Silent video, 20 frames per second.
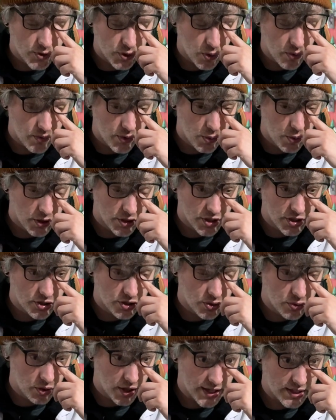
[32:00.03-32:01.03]
So if you were to
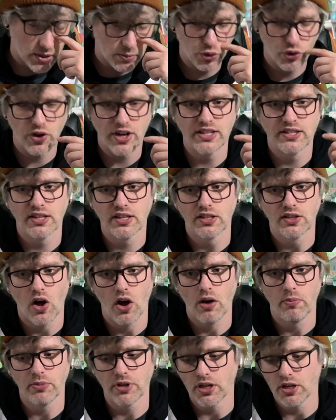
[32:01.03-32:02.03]
do like some crazy
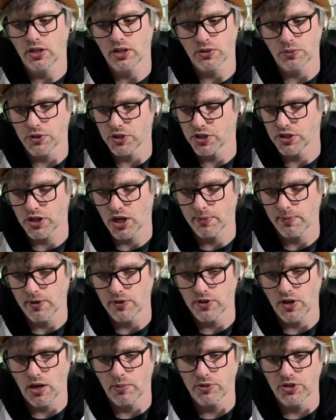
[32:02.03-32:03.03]
zombie, because we just talked
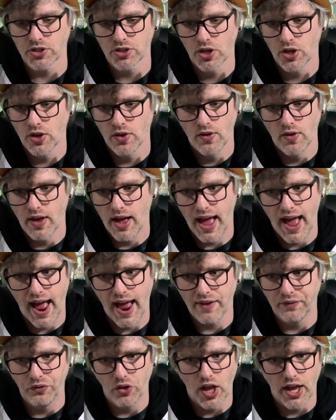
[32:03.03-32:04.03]
about zombies,
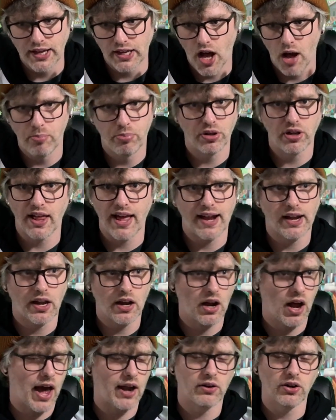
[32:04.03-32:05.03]
and like a
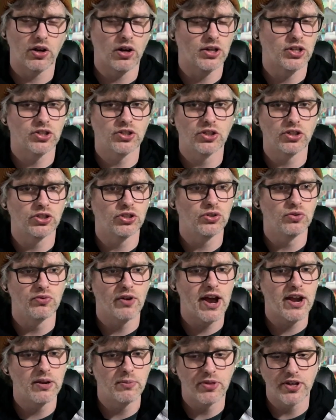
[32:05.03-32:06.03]
planet, I don't know, I just took two
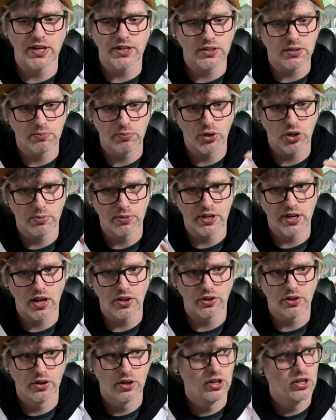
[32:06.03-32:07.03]
random things and put them
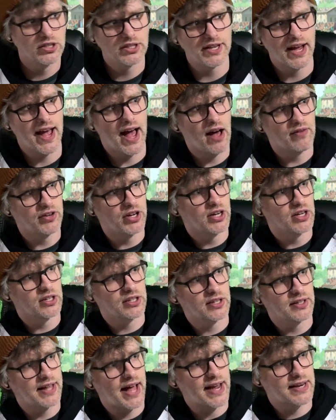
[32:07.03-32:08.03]
together because I have
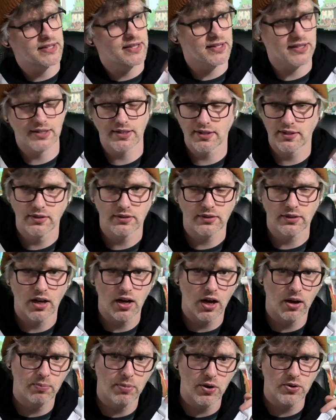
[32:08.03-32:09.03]
a Galactus
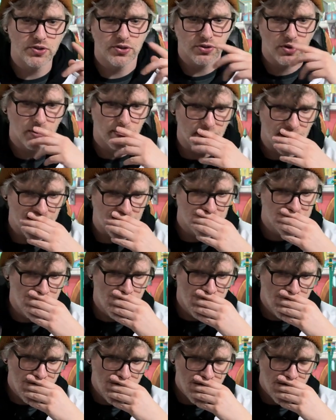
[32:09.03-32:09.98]
poster up ahead.